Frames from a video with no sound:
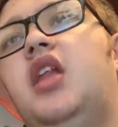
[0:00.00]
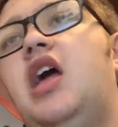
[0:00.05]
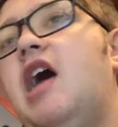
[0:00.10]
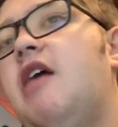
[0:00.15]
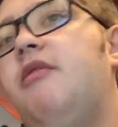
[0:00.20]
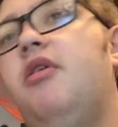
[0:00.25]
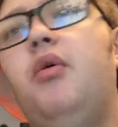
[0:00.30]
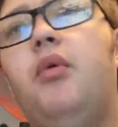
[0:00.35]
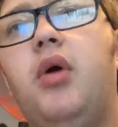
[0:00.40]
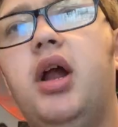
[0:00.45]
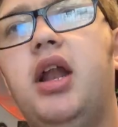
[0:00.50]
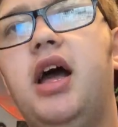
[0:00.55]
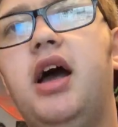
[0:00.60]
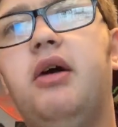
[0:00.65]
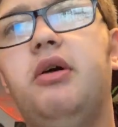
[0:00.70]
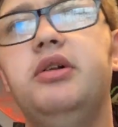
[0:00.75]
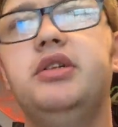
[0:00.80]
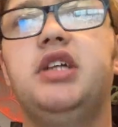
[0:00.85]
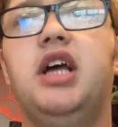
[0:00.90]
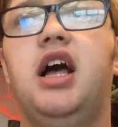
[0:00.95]
Everyone
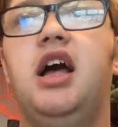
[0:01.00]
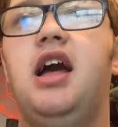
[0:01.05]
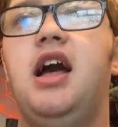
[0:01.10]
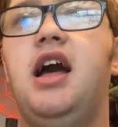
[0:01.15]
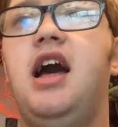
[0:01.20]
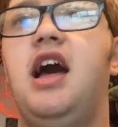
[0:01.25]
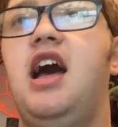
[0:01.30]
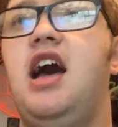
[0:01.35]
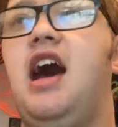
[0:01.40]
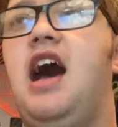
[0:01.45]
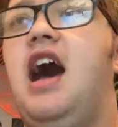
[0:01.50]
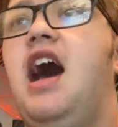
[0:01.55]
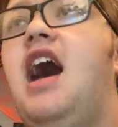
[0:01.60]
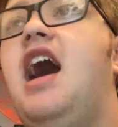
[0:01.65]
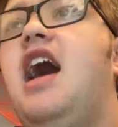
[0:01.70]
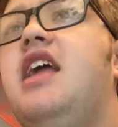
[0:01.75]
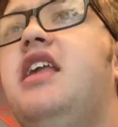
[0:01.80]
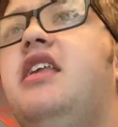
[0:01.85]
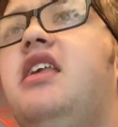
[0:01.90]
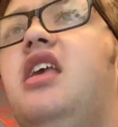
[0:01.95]
else,
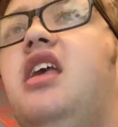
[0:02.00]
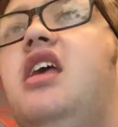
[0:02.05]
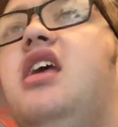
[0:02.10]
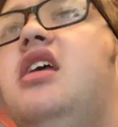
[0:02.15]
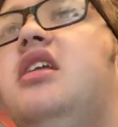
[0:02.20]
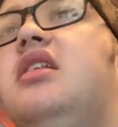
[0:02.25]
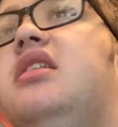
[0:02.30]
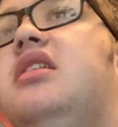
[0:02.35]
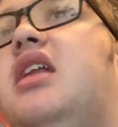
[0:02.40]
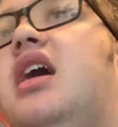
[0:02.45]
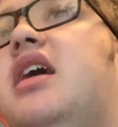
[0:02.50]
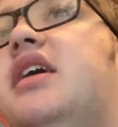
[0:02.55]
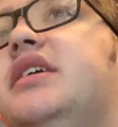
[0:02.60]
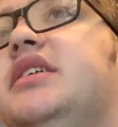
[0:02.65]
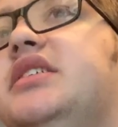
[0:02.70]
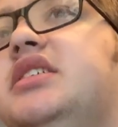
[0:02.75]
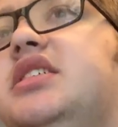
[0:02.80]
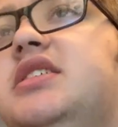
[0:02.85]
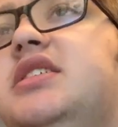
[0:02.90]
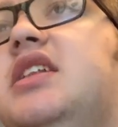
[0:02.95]
I cannot
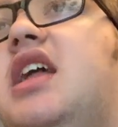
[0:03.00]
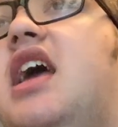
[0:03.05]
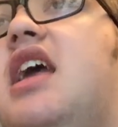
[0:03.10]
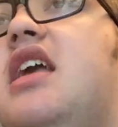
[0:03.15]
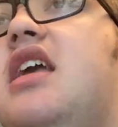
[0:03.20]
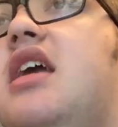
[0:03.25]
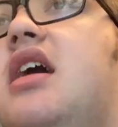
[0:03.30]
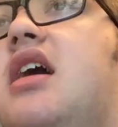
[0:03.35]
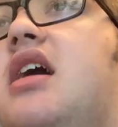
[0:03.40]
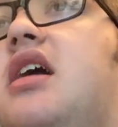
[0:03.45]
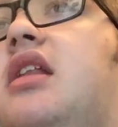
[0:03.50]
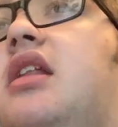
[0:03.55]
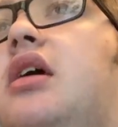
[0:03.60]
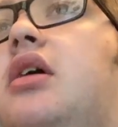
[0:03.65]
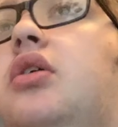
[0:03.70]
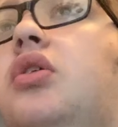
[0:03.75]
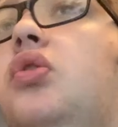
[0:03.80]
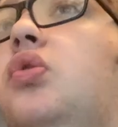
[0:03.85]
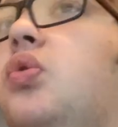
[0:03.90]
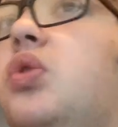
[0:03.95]
stand.
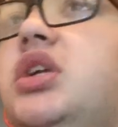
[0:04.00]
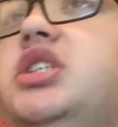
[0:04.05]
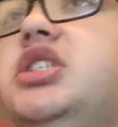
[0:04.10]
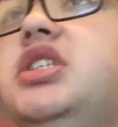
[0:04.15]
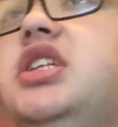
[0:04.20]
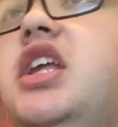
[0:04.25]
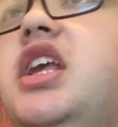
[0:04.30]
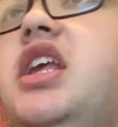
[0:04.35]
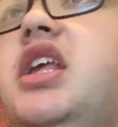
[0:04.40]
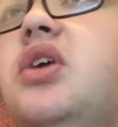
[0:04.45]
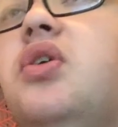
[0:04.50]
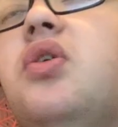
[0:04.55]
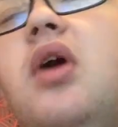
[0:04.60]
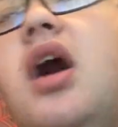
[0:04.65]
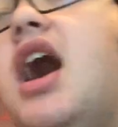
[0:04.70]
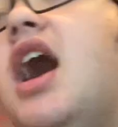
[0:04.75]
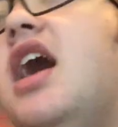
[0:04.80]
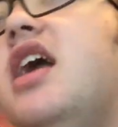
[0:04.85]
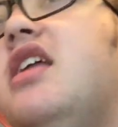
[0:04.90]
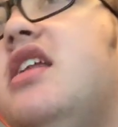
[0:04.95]
Christie
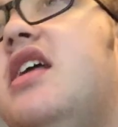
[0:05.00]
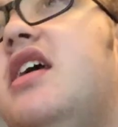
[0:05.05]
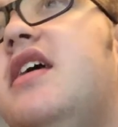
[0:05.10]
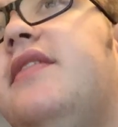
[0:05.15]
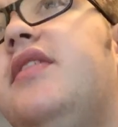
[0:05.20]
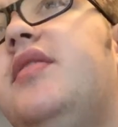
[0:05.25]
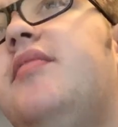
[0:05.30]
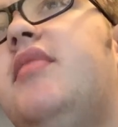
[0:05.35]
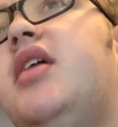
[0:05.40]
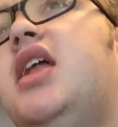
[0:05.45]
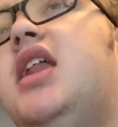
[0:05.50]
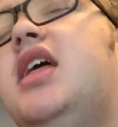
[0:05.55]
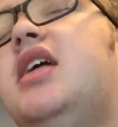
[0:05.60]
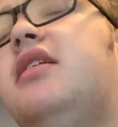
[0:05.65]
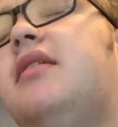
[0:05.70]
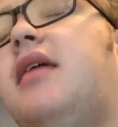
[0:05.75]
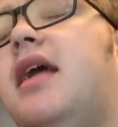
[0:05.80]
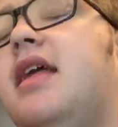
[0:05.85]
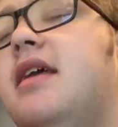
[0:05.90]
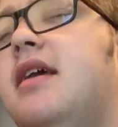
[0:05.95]
crying every minute.
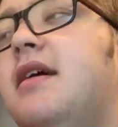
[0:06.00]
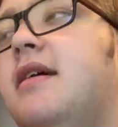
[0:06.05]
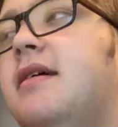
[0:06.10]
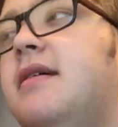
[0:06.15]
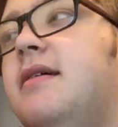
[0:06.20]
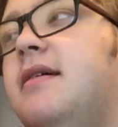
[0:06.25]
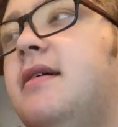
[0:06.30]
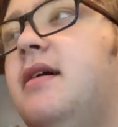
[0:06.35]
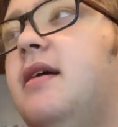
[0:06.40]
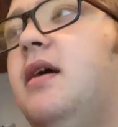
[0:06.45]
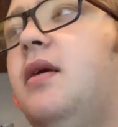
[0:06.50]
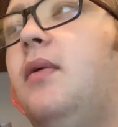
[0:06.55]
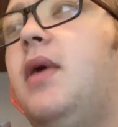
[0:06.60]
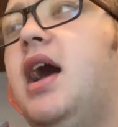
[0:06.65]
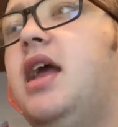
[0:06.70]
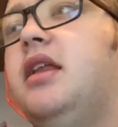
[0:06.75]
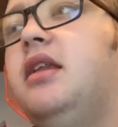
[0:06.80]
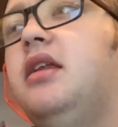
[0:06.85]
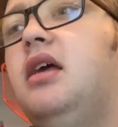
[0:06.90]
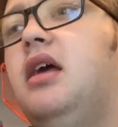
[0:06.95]
Like,
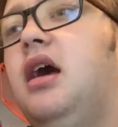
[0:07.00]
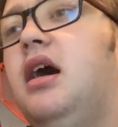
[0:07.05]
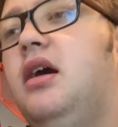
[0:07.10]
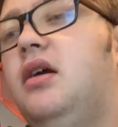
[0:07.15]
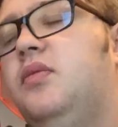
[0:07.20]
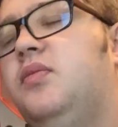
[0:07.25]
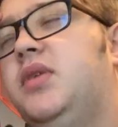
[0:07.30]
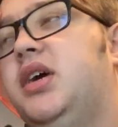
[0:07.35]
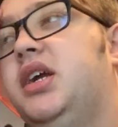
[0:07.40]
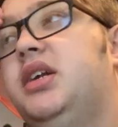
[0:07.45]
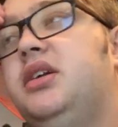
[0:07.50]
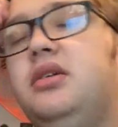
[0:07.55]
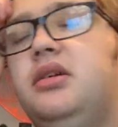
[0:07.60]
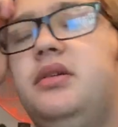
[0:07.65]
like, oh my,